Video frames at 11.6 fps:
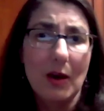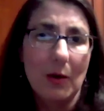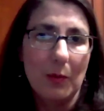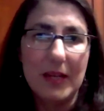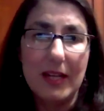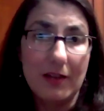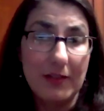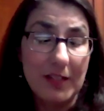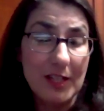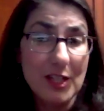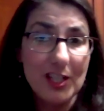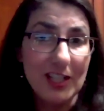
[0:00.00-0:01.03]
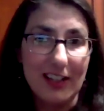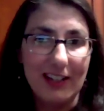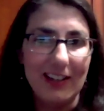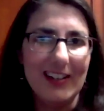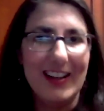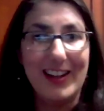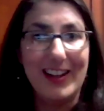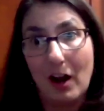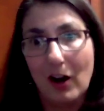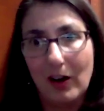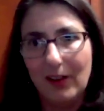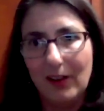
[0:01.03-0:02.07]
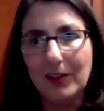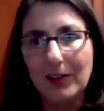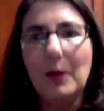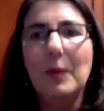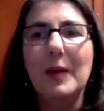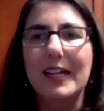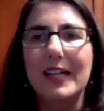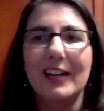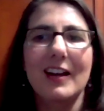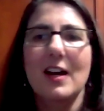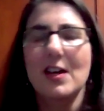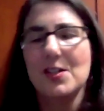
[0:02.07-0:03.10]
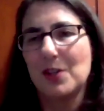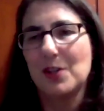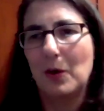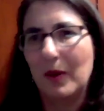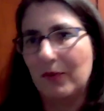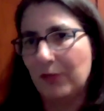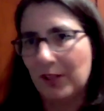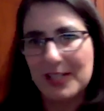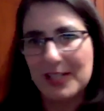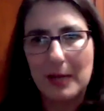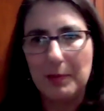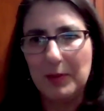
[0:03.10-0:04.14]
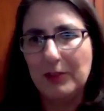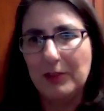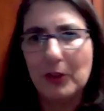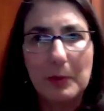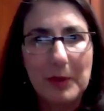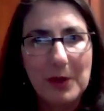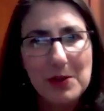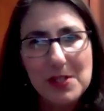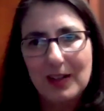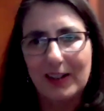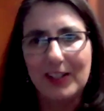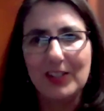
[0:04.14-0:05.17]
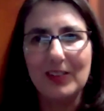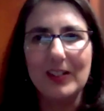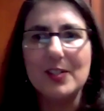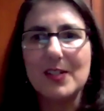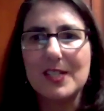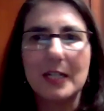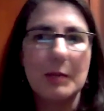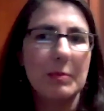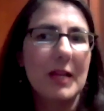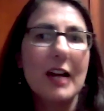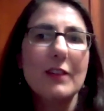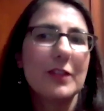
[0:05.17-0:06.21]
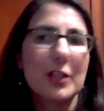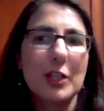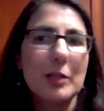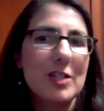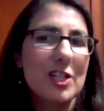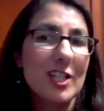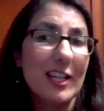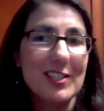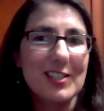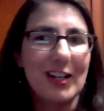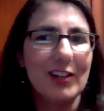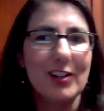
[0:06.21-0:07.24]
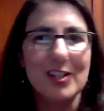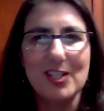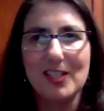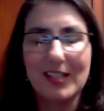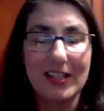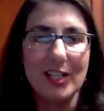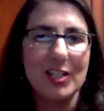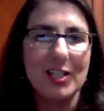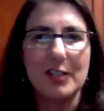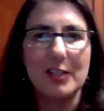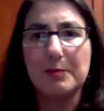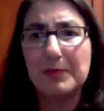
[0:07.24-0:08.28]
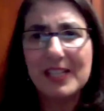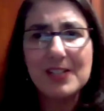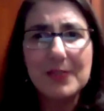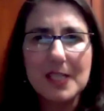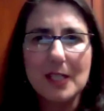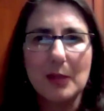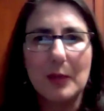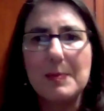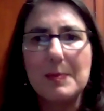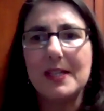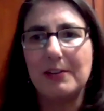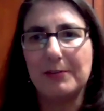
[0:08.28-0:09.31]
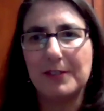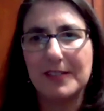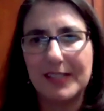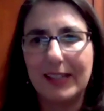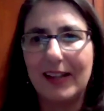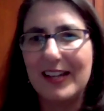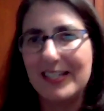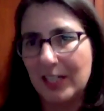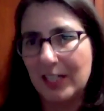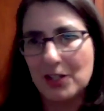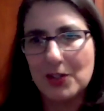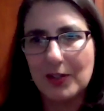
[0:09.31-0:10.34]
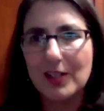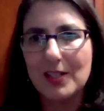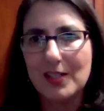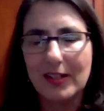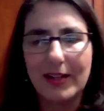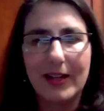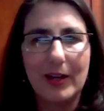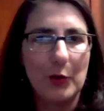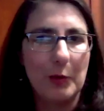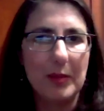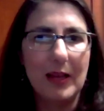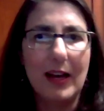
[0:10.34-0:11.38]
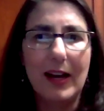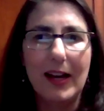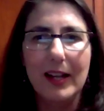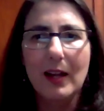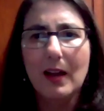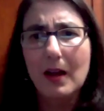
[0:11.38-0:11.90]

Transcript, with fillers: we have initiated and are ongoing. So, for example, if you're a postdoc and you're interested in applying for the Human Genetic Scholars Initiative, please visit the website for deadlines and instructions on how to apply.